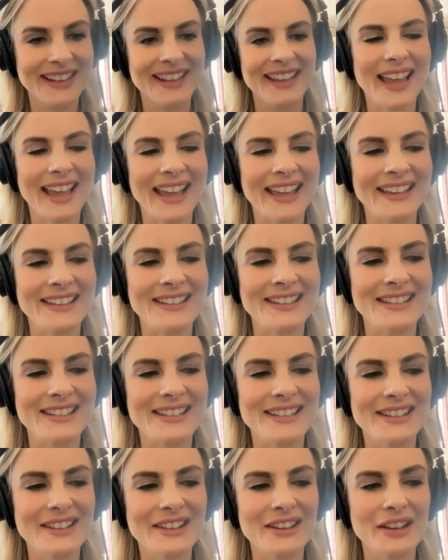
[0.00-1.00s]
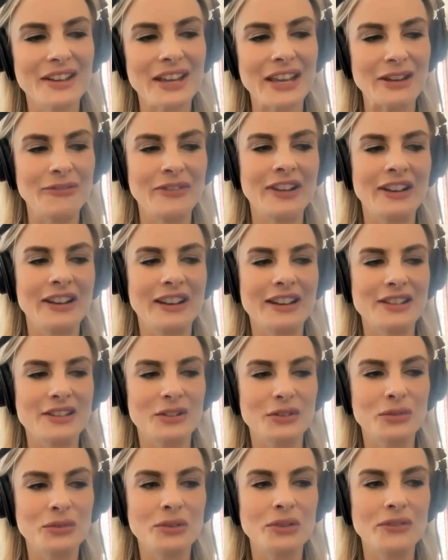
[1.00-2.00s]
And he realized
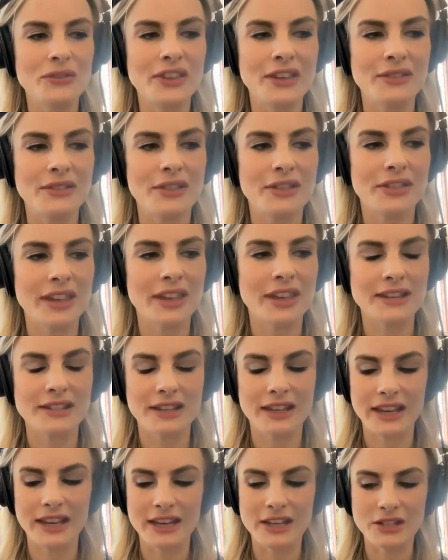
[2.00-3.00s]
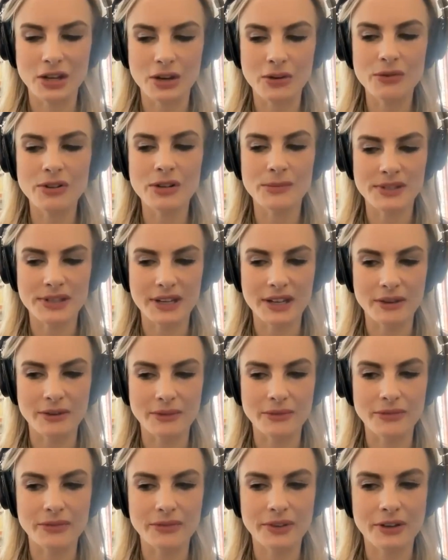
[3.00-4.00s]
that all of the other things that he told
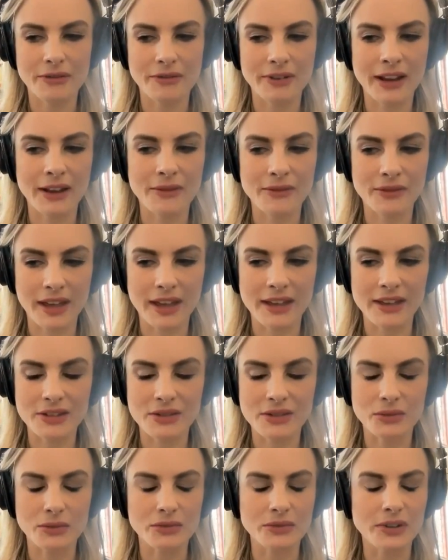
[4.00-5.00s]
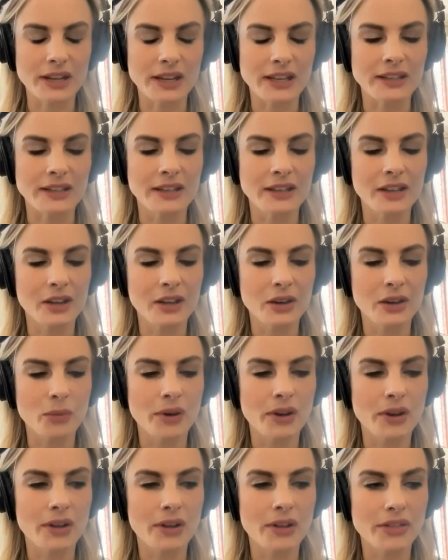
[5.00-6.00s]
himself around that story
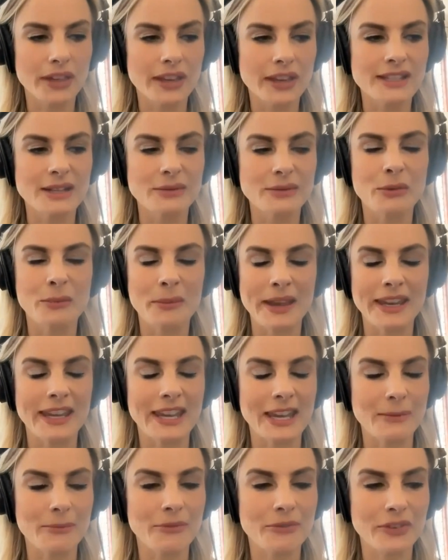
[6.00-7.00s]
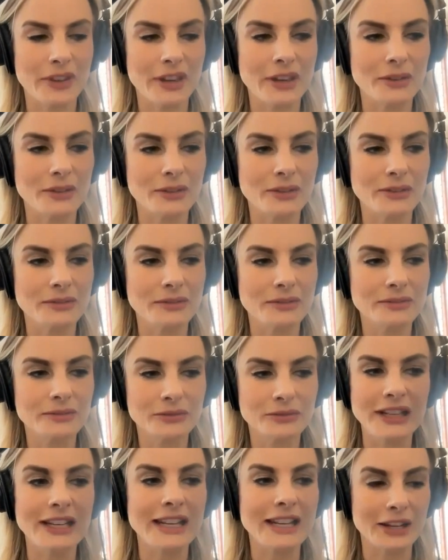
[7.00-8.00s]
were things that were making him feel
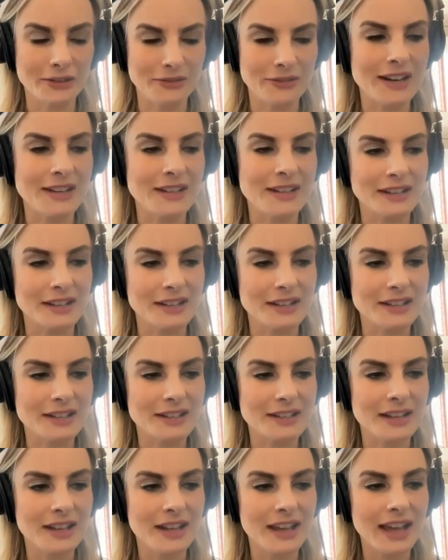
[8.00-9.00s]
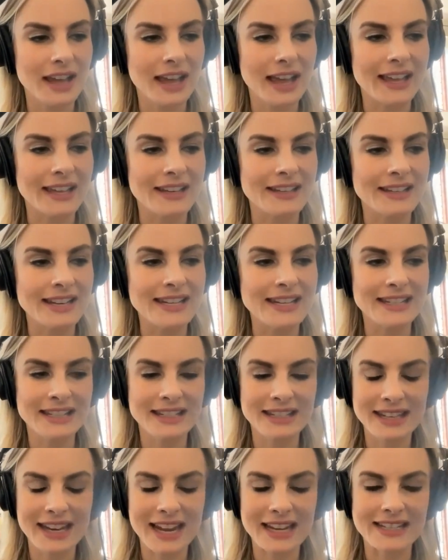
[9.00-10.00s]
really horrendous. And he
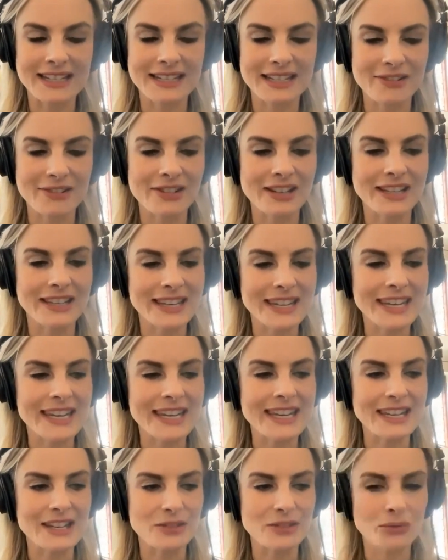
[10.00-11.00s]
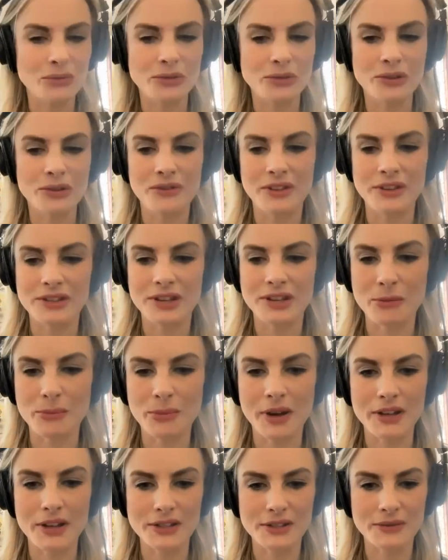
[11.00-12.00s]
didn't necessarily need all of these other
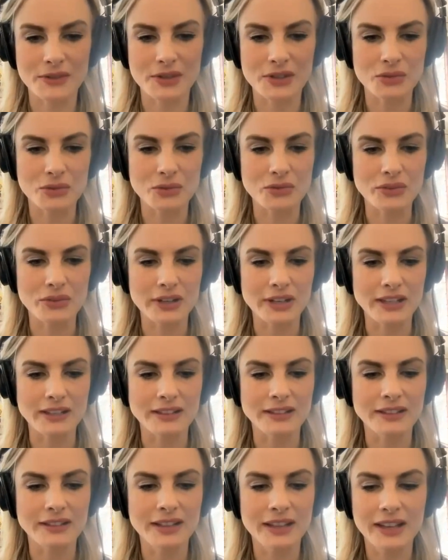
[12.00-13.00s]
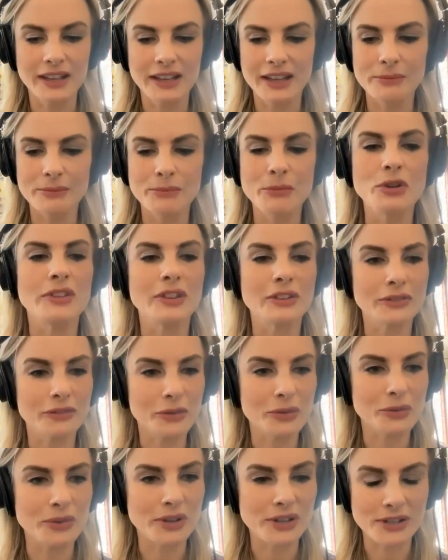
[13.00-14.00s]
parts of the story moving
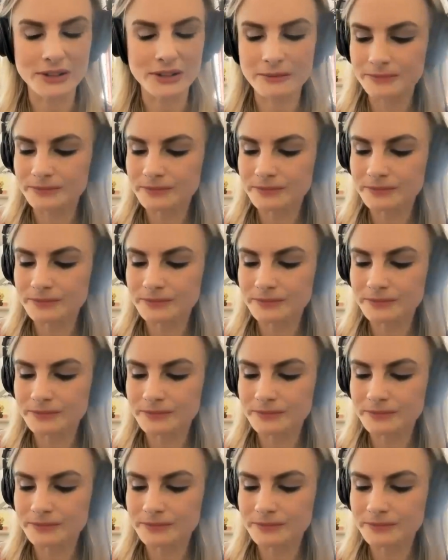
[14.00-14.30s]
forward.